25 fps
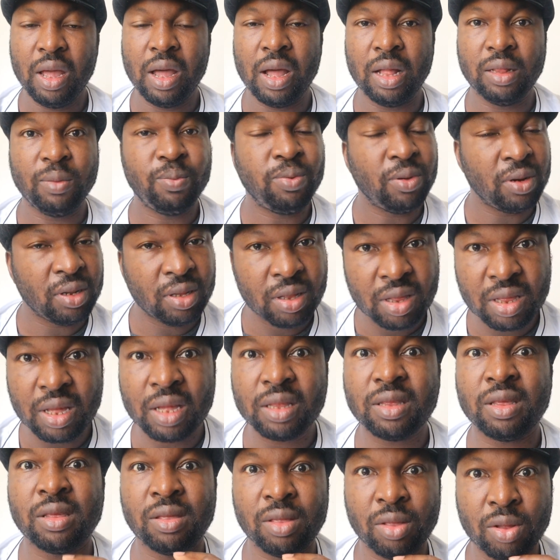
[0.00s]
And
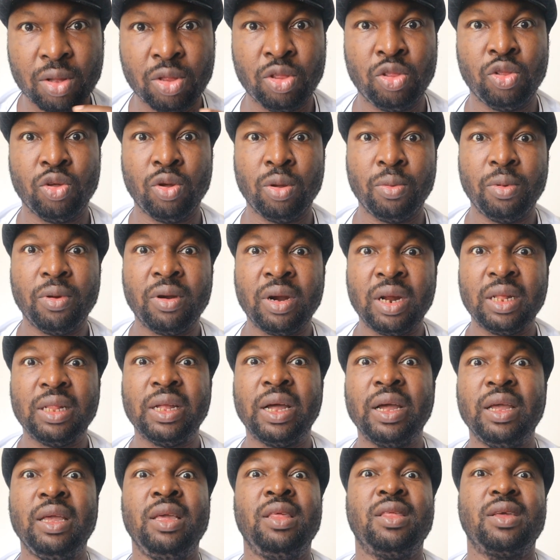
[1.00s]
politicians is not job,
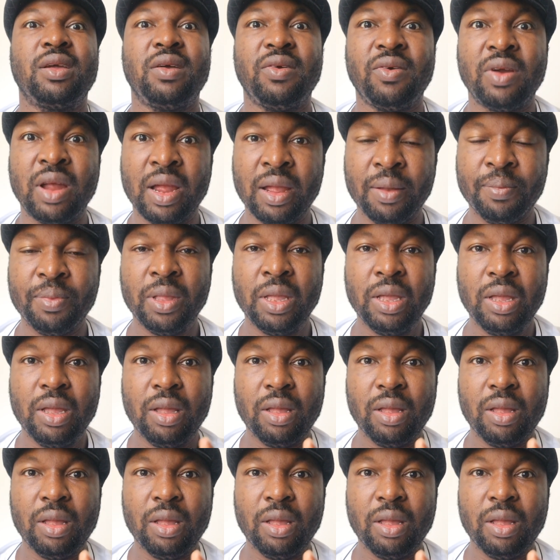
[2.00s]
rather it's crime.